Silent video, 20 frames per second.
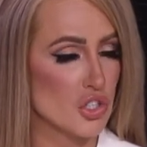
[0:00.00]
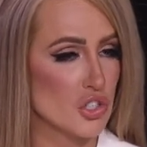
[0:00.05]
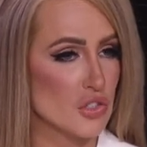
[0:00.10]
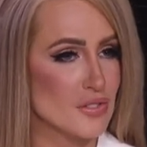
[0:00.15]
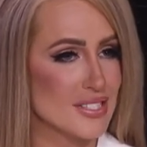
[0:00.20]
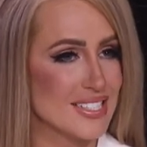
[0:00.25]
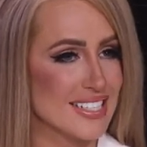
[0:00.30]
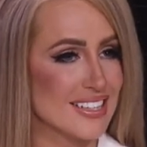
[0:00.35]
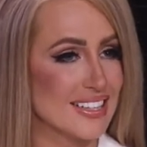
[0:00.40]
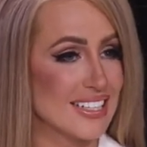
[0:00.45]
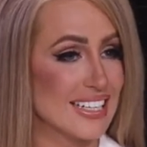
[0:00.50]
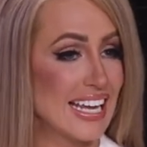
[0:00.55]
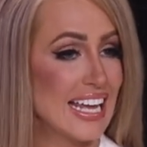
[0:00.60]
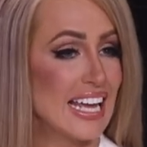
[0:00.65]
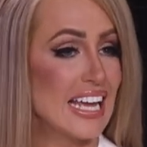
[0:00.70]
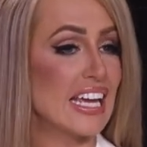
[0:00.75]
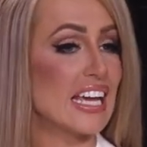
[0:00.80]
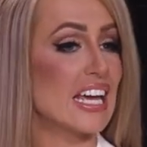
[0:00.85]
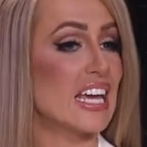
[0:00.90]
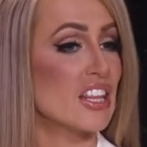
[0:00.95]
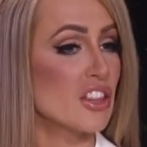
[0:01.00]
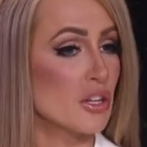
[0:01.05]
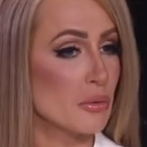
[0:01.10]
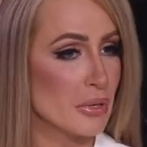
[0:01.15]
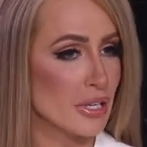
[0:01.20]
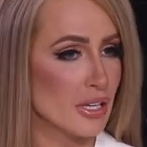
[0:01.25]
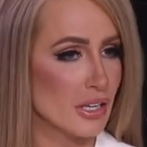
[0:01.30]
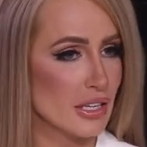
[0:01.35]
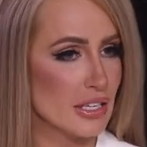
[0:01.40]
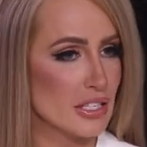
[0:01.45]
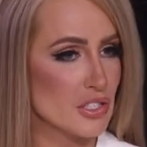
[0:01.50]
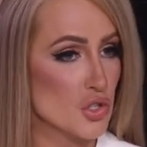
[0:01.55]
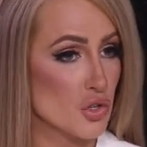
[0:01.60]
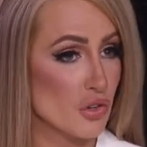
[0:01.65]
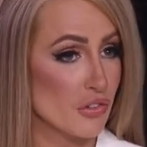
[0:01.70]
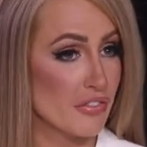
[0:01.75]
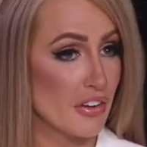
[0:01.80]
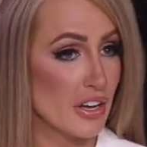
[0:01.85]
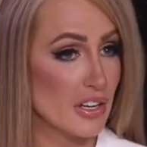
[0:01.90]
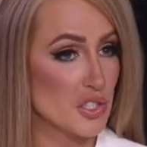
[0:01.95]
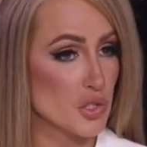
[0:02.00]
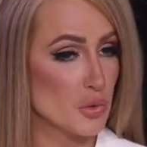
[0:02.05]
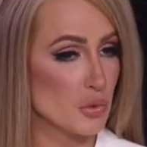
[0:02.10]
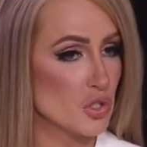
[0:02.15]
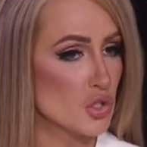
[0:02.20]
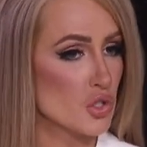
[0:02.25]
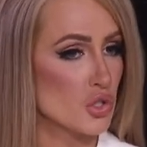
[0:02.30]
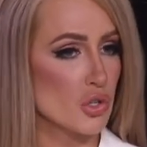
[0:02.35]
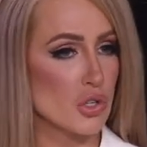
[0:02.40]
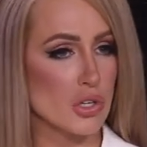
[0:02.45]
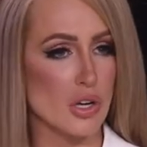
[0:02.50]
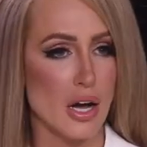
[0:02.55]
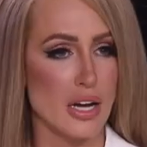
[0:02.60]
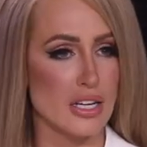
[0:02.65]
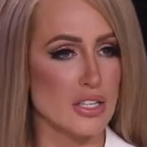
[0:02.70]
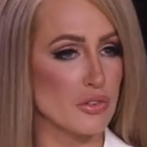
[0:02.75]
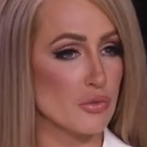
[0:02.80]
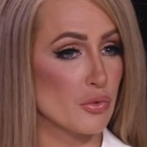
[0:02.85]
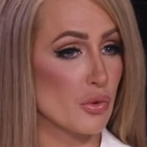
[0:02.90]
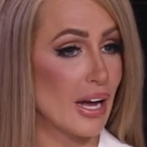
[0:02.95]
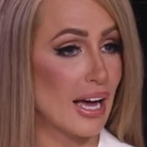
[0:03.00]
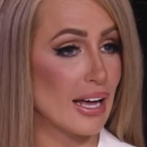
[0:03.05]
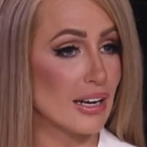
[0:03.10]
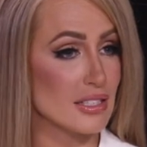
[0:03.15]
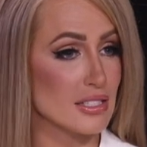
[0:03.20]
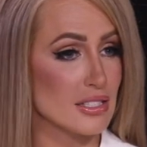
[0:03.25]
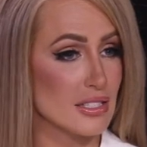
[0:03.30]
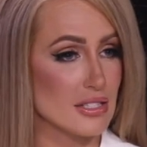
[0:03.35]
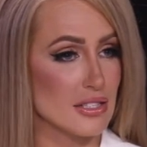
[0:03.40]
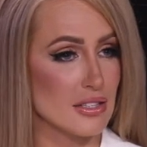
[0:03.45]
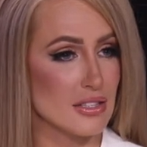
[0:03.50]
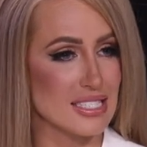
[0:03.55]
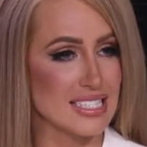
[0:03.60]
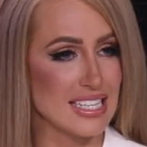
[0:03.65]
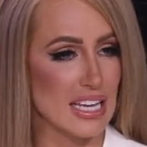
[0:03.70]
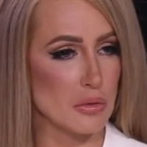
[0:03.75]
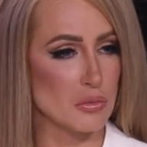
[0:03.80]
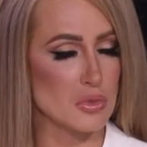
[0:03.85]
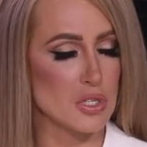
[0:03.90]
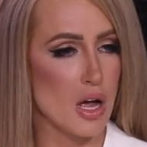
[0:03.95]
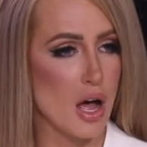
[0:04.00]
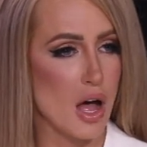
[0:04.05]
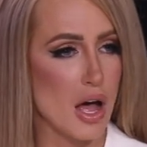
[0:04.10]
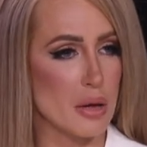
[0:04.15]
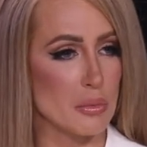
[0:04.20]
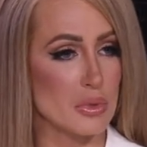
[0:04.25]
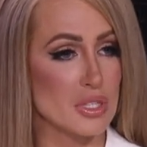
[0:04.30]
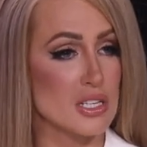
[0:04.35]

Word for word: You said that in the Middle East, you're faced with two kind of realities at the same time.